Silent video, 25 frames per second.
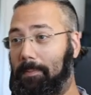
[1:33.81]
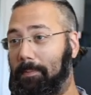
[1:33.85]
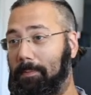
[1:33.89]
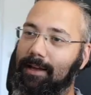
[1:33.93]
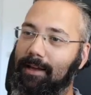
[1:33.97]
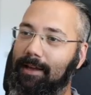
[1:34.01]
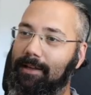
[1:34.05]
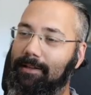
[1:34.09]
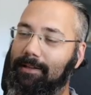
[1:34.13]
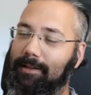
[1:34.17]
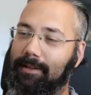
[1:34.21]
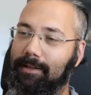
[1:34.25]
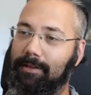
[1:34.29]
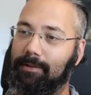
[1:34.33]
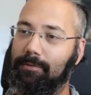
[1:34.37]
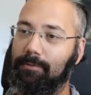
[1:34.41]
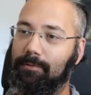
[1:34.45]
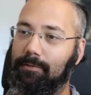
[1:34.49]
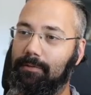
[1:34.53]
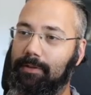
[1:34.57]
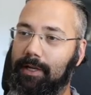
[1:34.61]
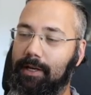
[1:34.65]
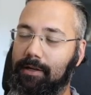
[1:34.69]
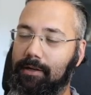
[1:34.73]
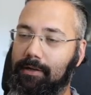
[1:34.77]

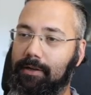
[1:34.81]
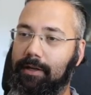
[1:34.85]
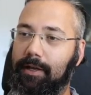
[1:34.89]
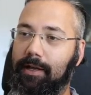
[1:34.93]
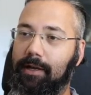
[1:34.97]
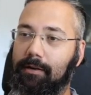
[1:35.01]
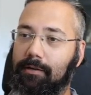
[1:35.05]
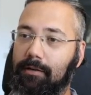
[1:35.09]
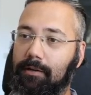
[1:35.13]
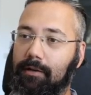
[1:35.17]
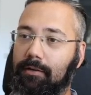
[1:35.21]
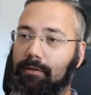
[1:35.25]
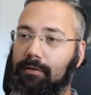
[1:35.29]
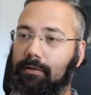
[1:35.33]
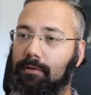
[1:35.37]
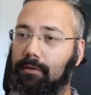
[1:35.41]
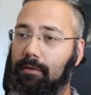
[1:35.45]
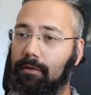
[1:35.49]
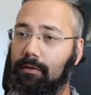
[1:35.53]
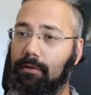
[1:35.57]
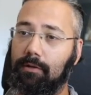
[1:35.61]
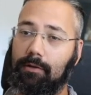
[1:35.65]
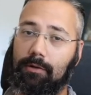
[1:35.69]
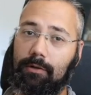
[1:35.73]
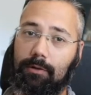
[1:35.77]
They are not
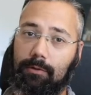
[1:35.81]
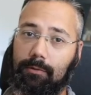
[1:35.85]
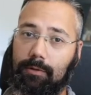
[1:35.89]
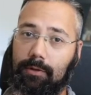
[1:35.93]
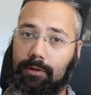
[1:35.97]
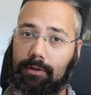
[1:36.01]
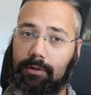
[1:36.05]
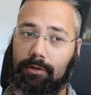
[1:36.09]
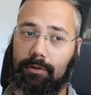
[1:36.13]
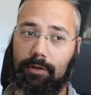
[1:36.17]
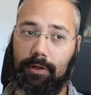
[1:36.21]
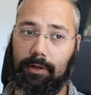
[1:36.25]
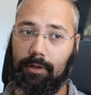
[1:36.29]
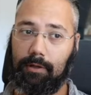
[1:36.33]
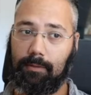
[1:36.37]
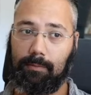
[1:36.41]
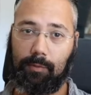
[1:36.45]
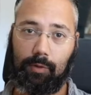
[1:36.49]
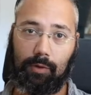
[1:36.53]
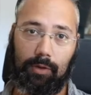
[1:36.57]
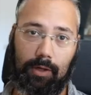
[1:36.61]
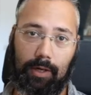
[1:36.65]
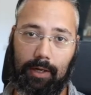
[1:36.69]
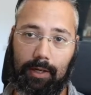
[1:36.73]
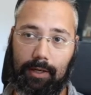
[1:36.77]
color coded. They are
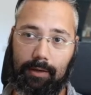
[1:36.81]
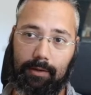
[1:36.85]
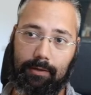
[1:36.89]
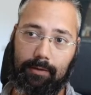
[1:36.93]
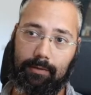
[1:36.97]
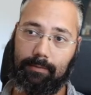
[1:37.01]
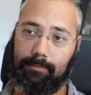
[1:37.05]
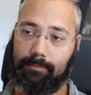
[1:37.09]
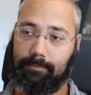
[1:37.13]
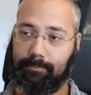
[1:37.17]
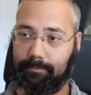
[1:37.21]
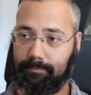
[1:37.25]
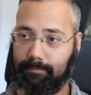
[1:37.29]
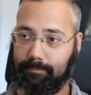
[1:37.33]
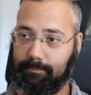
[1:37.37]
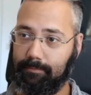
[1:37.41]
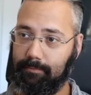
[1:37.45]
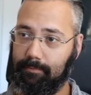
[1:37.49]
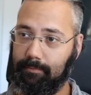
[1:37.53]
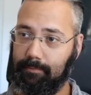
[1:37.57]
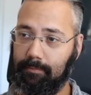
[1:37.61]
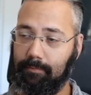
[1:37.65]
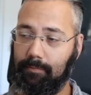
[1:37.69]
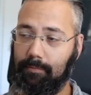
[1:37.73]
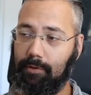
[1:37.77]
more like,
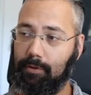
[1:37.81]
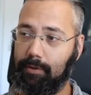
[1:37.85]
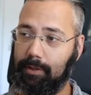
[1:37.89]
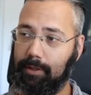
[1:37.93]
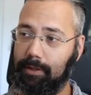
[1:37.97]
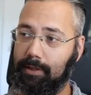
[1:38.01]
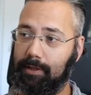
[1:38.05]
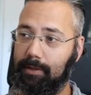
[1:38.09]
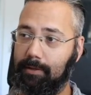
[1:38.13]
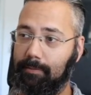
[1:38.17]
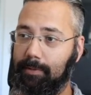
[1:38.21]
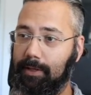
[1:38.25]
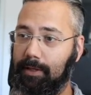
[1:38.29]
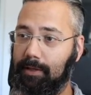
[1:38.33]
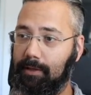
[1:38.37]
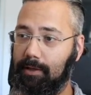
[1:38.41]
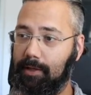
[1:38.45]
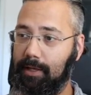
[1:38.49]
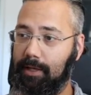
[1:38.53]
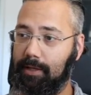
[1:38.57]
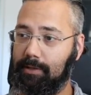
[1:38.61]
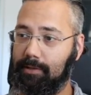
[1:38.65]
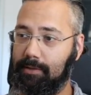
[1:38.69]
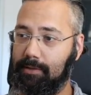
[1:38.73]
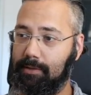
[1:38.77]
look at them,
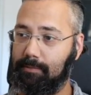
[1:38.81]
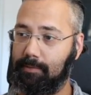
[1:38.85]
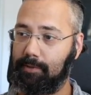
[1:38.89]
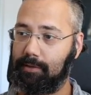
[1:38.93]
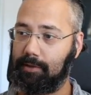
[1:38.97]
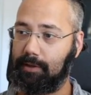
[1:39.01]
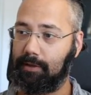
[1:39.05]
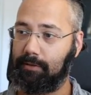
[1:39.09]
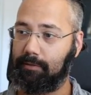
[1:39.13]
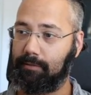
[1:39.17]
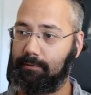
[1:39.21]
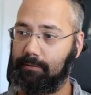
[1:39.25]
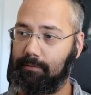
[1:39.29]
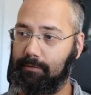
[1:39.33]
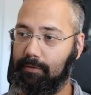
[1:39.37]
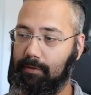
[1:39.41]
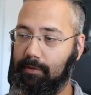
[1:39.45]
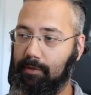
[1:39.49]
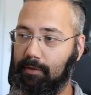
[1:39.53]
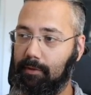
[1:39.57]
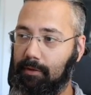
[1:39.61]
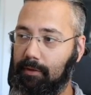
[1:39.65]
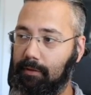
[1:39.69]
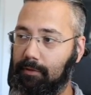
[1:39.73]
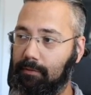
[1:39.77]
analyze them, see
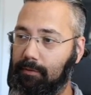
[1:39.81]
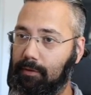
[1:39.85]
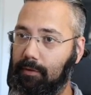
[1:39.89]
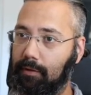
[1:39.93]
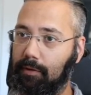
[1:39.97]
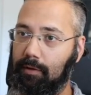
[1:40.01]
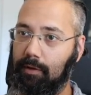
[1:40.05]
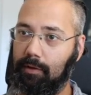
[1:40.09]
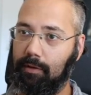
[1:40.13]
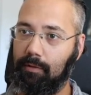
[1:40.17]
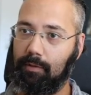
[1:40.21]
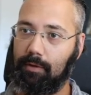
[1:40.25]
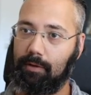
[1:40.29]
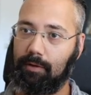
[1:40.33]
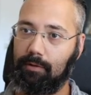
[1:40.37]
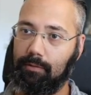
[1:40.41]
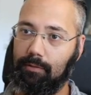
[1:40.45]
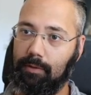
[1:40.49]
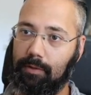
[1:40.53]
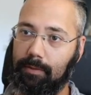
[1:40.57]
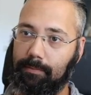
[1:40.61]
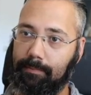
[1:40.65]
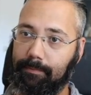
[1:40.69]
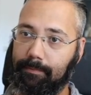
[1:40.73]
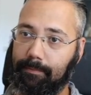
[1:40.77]
if you think you can do
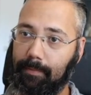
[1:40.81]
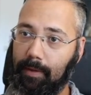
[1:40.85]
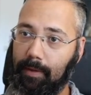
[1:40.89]
them.